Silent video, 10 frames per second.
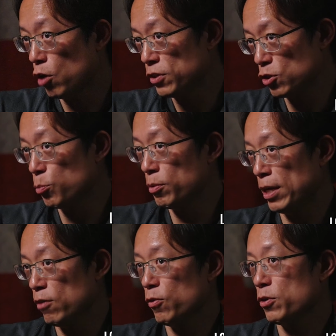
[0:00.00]
of this open
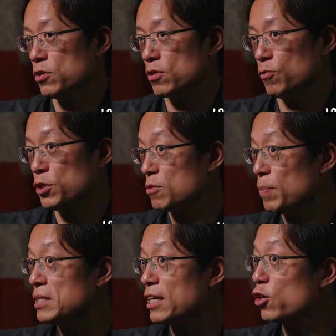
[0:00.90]
metaverse, which is
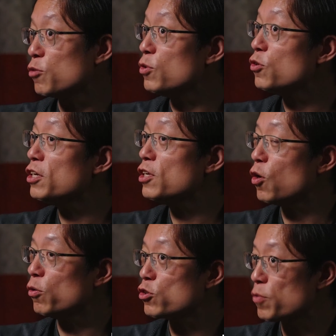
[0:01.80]
basically
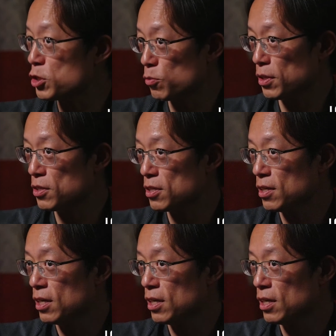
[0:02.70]
community-owned treasuries,